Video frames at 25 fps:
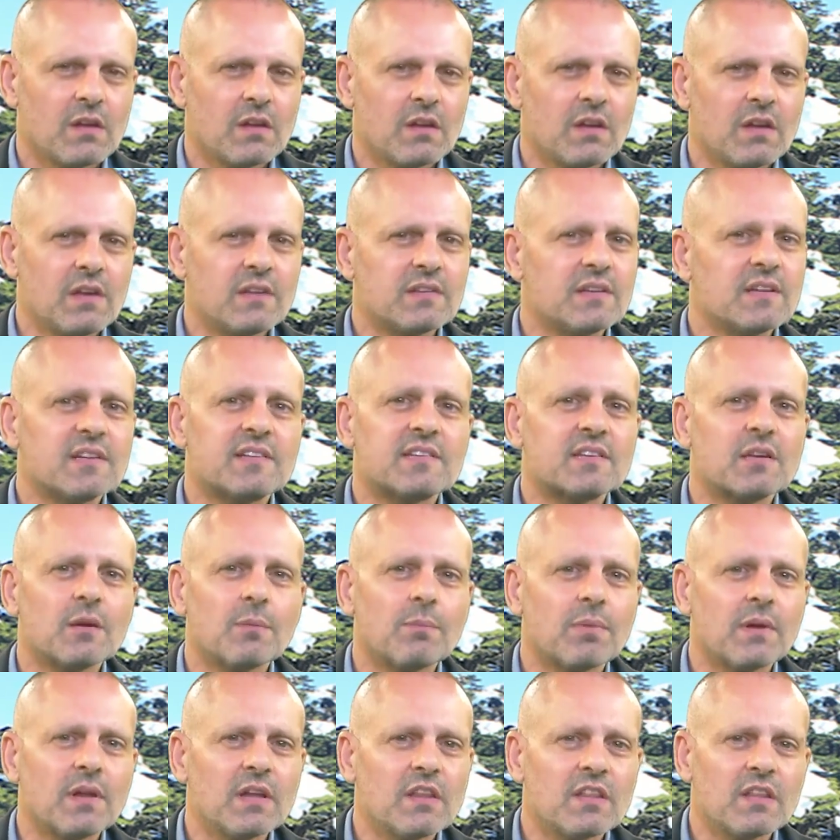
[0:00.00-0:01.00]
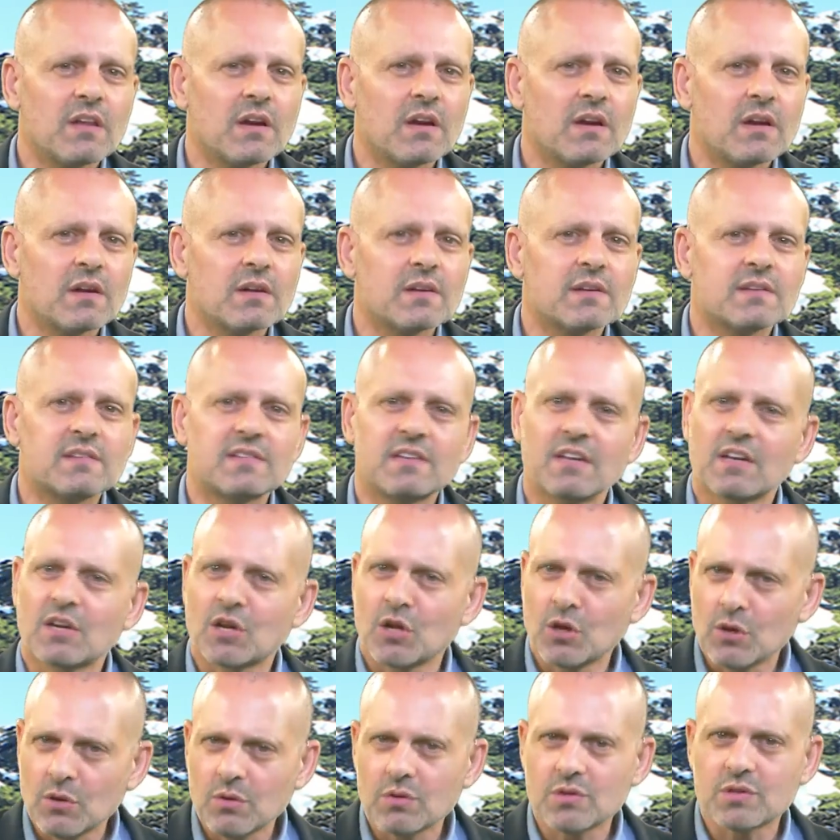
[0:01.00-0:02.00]
Is it simply their
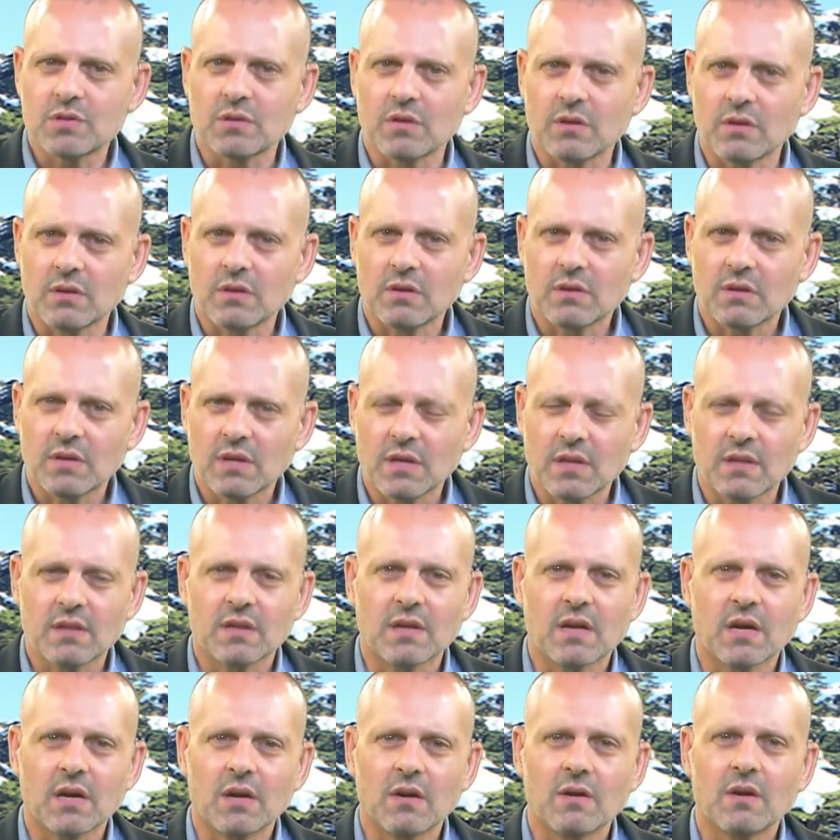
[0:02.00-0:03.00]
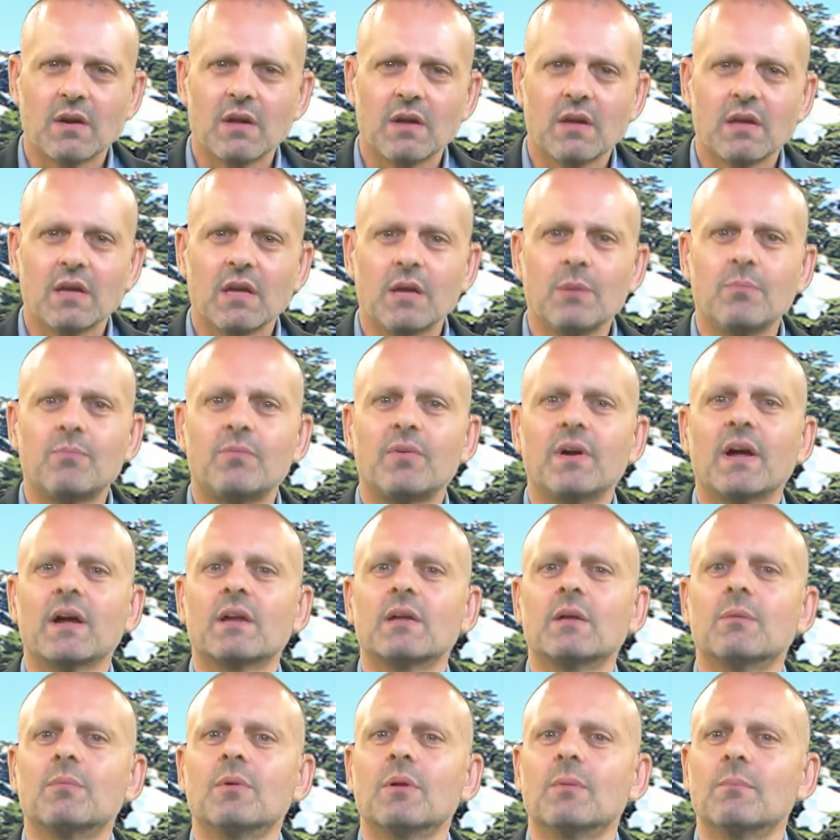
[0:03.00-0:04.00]
seclusion in their
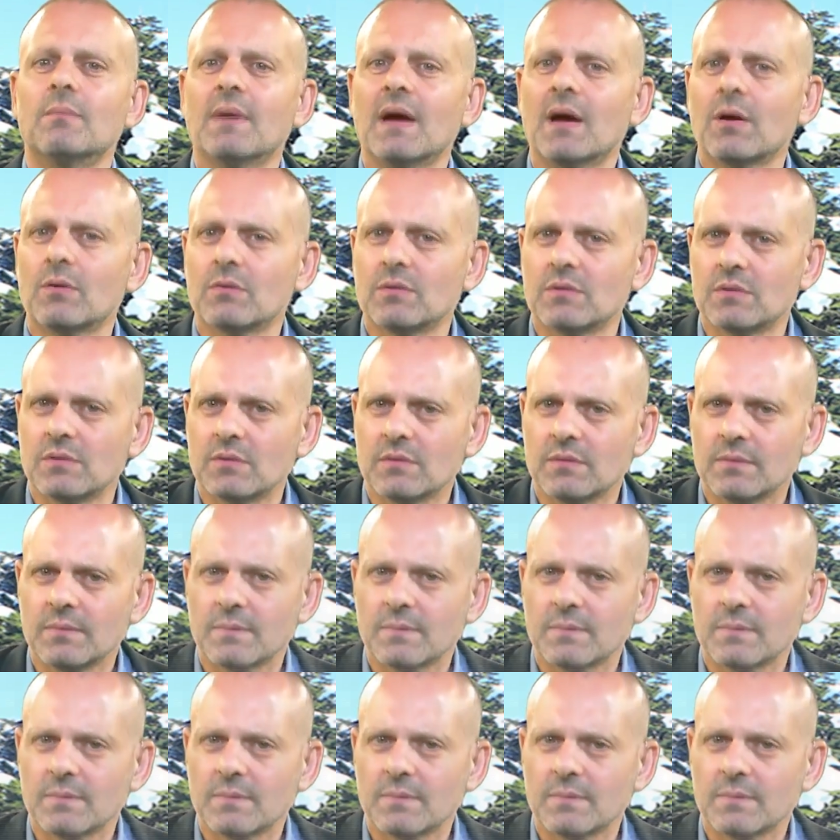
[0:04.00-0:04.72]
impregnable mountain?